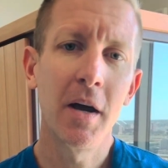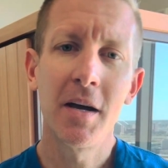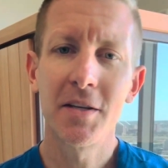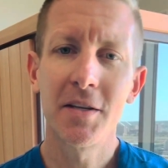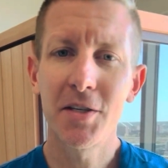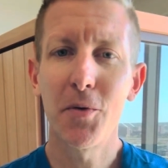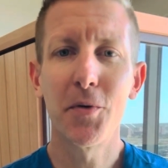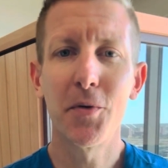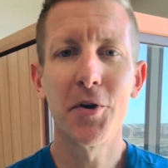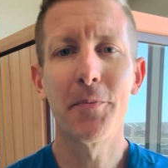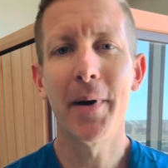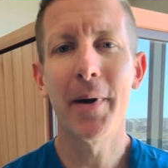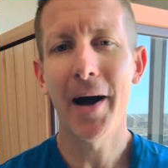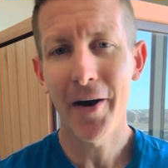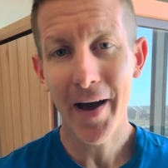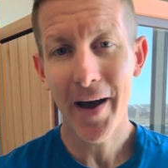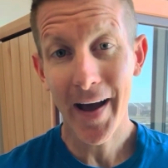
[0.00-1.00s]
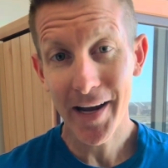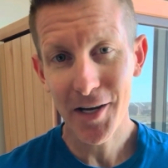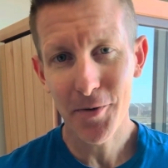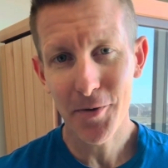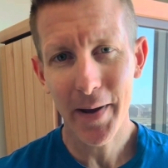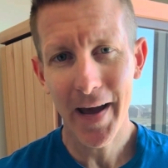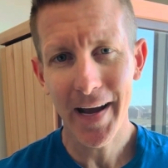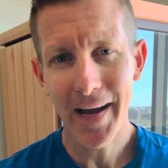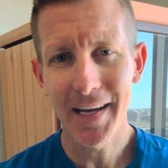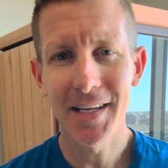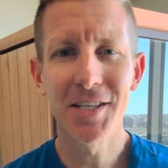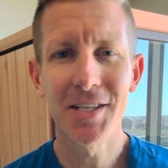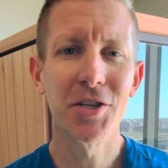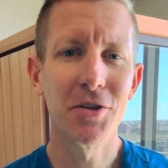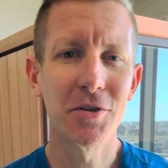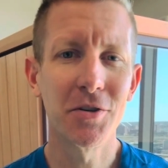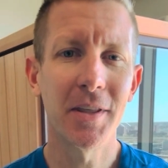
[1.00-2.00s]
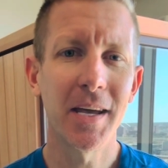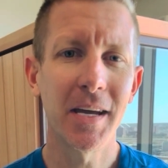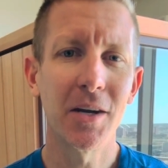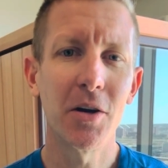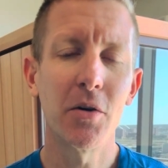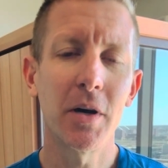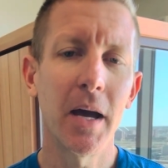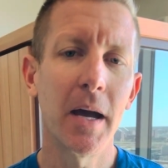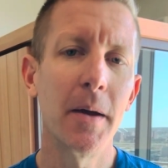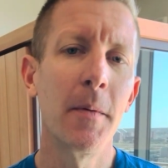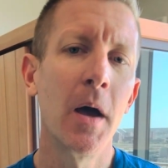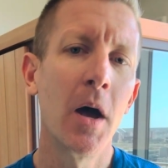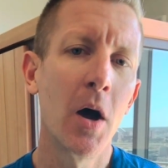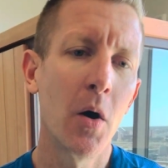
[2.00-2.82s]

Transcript: So when you're biohacking your package, you're thinking, okay,